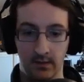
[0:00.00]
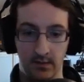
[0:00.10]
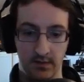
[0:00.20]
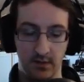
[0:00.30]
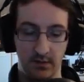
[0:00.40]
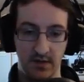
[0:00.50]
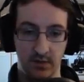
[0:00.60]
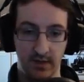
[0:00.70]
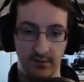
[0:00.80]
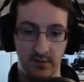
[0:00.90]
So with this
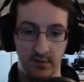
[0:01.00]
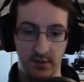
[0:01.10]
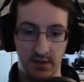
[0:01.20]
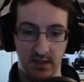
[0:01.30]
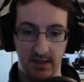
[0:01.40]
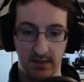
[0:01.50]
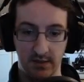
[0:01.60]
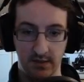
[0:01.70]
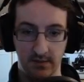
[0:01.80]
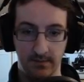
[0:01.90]
one, if we do it
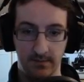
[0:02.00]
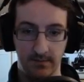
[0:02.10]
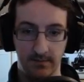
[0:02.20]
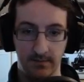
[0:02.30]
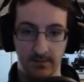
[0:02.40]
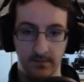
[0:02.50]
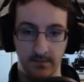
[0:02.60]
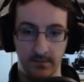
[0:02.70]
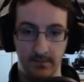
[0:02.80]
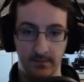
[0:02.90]
uncharged, you
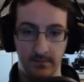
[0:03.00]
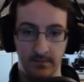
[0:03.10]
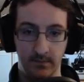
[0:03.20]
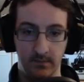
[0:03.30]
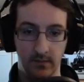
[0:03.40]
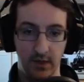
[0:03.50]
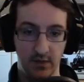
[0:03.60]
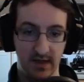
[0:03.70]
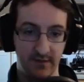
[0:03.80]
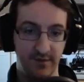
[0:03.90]
just
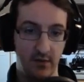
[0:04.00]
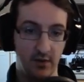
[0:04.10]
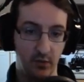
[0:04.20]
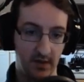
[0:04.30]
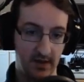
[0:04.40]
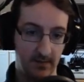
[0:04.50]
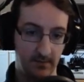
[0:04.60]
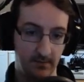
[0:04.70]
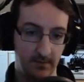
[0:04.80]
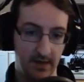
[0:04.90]
get a very quick hit.
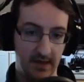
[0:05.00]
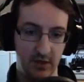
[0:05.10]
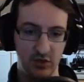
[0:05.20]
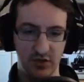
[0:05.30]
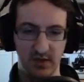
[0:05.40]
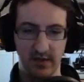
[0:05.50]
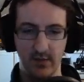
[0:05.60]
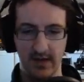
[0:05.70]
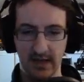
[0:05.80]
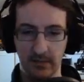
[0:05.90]
And it does also give you a
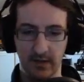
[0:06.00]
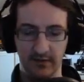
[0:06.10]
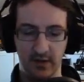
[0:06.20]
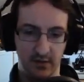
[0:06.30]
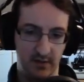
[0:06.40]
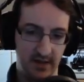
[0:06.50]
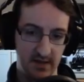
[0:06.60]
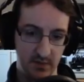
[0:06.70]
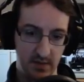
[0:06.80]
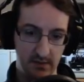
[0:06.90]
little bit of vertical height
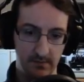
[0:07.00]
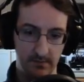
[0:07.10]
as well.